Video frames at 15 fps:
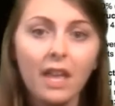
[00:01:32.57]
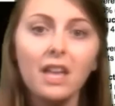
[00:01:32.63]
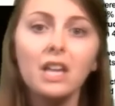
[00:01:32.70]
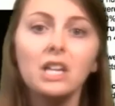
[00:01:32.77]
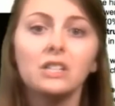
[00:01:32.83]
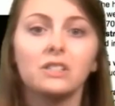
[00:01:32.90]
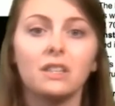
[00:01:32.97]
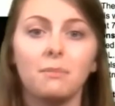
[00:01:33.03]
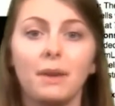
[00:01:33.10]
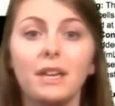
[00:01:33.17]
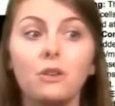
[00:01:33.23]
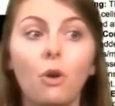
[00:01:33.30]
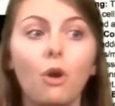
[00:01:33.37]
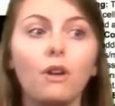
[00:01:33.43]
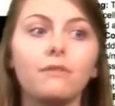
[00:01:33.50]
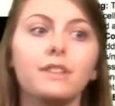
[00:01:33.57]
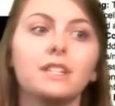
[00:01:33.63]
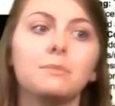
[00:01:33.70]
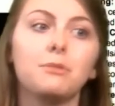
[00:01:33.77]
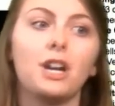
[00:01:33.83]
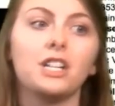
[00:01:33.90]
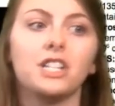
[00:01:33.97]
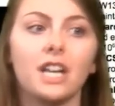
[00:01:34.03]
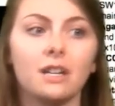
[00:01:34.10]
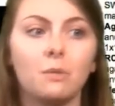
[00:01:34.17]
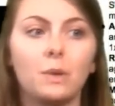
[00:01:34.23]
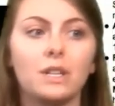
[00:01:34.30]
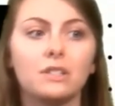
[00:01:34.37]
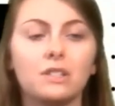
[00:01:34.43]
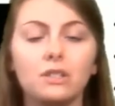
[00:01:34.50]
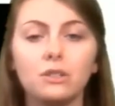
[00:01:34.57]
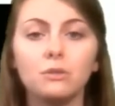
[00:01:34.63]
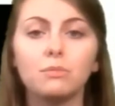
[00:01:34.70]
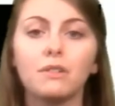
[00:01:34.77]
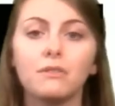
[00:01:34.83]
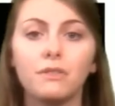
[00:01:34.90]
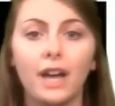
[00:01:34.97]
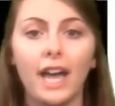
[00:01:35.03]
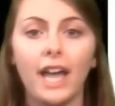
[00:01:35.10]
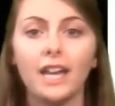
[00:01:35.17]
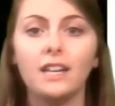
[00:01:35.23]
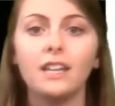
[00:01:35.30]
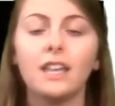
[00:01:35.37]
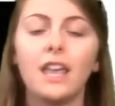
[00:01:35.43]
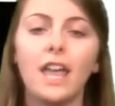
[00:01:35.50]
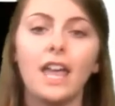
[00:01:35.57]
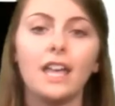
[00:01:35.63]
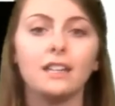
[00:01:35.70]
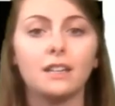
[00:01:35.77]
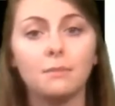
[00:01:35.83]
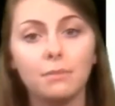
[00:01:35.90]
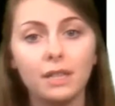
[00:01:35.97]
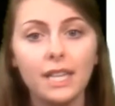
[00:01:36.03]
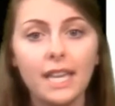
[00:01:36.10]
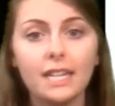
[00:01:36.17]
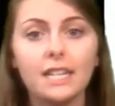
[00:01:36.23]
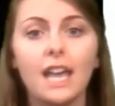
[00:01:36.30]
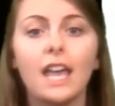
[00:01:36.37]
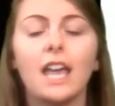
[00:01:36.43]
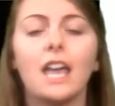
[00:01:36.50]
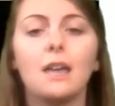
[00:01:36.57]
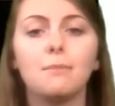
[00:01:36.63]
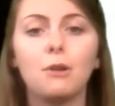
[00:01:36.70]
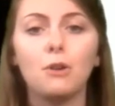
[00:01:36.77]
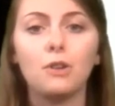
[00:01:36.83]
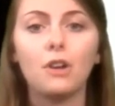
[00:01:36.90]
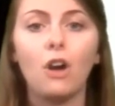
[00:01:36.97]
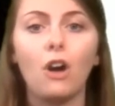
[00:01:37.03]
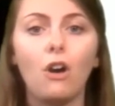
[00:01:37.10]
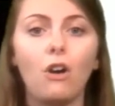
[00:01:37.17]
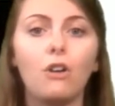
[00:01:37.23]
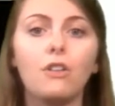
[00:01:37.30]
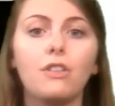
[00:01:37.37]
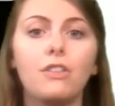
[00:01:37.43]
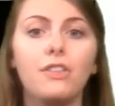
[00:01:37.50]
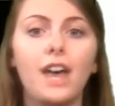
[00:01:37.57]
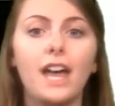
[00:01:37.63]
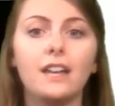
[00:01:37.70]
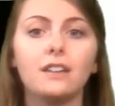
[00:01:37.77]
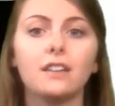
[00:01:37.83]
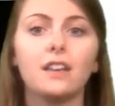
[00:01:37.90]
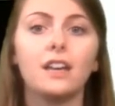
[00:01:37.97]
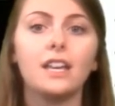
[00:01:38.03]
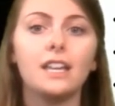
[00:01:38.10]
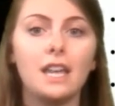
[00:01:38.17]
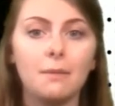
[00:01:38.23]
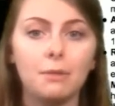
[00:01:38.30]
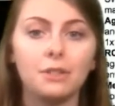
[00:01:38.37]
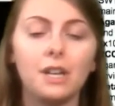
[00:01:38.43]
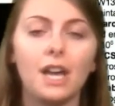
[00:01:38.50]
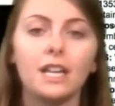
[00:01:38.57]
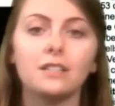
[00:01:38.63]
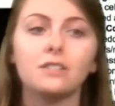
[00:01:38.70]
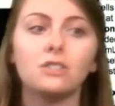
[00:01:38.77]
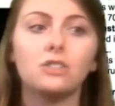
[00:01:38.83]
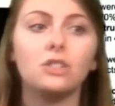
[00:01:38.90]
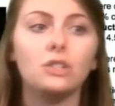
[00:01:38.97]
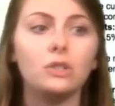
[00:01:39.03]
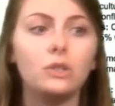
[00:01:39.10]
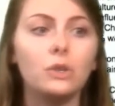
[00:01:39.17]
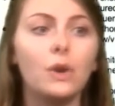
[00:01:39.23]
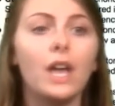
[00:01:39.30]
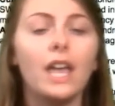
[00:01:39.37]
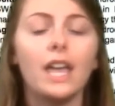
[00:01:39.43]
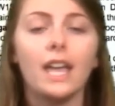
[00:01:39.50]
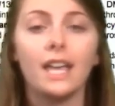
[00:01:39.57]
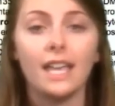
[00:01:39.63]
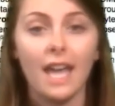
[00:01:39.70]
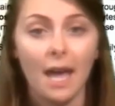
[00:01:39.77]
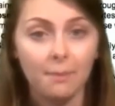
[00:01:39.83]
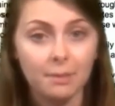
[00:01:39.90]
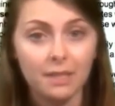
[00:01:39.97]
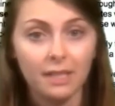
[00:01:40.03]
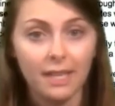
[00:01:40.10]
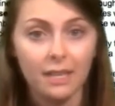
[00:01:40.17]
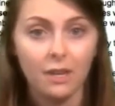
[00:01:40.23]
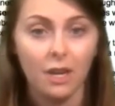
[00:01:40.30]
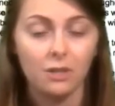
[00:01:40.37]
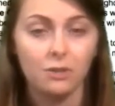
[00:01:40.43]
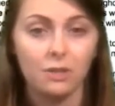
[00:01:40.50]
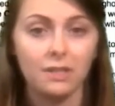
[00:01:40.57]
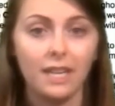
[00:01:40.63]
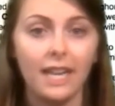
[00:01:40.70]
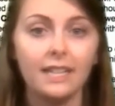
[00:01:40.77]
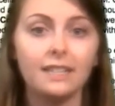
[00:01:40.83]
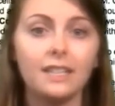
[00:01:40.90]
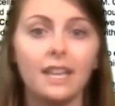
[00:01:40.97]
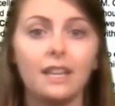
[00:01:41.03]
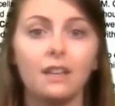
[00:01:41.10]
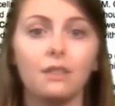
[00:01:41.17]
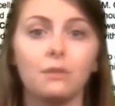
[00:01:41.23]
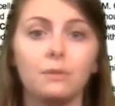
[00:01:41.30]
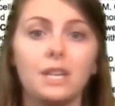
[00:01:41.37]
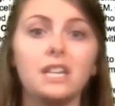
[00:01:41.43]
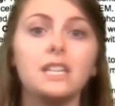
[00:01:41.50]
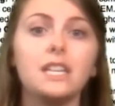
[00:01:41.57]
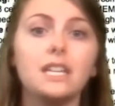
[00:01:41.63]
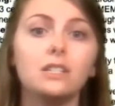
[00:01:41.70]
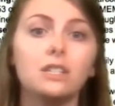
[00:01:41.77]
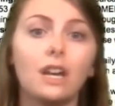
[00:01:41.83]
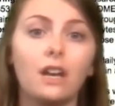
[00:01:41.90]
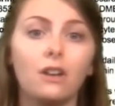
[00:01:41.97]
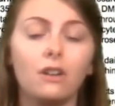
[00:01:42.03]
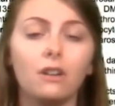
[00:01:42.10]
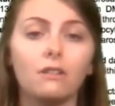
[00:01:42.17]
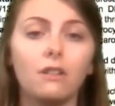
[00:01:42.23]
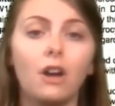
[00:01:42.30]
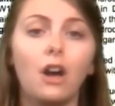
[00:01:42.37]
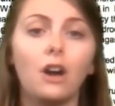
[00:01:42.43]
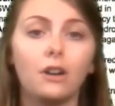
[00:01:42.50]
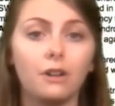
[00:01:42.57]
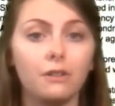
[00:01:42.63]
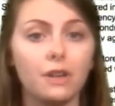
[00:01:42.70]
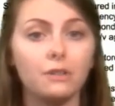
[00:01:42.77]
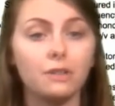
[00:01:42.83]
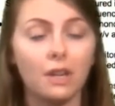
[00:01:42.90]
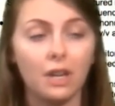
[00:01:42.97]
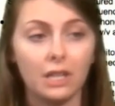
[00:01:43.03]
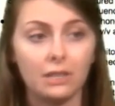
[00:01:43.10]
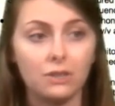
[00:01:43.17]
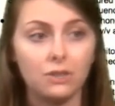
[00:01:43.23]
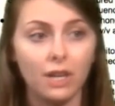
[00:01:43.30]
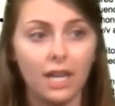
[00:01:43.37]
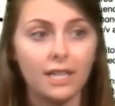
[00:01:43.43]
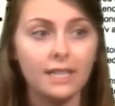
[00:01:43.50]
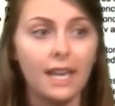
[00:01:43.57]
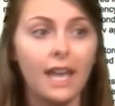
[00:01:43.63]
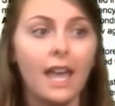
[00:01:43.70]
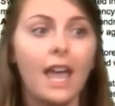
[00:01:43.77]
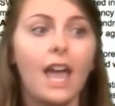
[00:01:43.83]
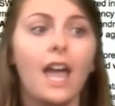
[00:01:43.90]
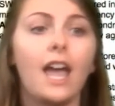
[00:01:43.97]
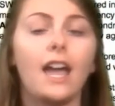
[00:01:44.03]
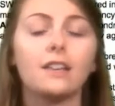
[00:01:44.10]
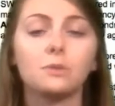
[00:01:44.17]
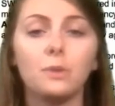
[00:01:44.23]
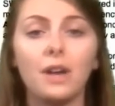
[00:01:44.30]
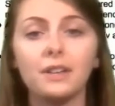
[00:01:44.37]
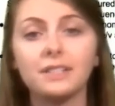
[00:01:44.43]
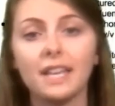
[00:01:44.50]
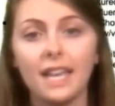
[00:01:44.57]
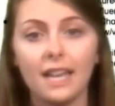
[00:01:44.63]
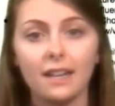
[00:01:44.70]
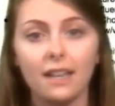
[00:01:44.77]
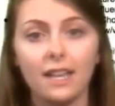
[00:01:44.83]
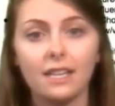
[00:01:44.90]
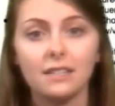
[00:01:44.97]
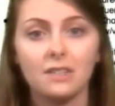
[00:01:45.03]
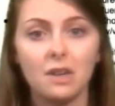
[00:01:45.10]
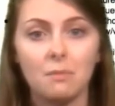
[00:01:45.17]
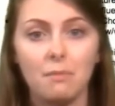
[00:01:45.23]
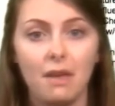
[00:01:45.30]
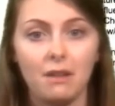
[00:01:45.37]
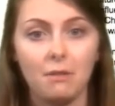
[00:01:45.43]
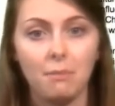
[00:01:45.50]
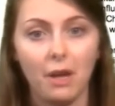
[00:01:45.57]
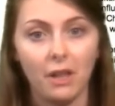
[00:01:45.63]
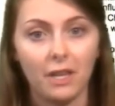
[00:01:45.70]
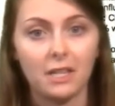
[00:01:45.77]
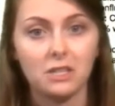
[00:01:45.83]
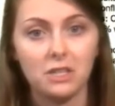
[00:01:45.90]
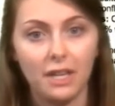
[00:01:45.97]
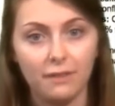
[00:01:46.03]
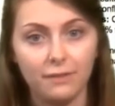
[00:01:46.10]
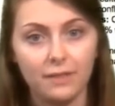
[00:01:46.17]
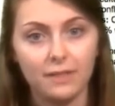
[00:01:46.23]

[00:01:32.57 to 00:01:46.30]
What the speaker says: So the big goal of this project was to provide and complete a protocol that enabled us to encapsulate chondrocytes in a 3D gel agarose construct, as well as analyze their metabolic shifts.